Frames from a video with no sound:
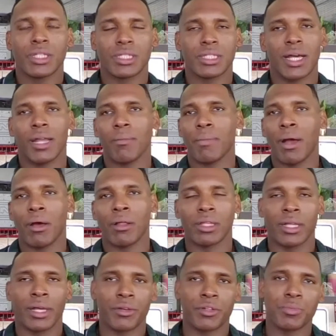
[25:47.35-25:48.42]
It's not
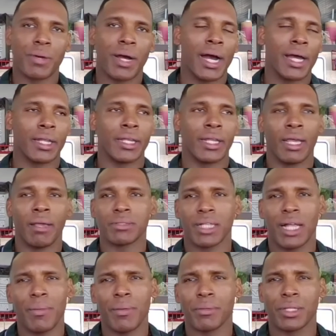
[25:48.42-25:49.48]
about letters behind a name.
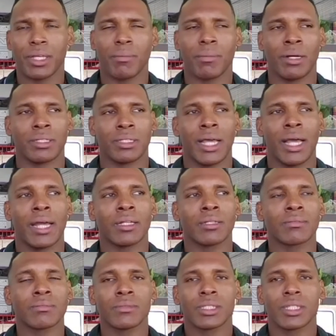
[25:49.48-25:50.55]
So a lot of people think about
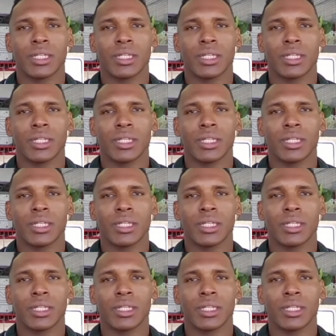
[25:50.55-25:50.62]
that.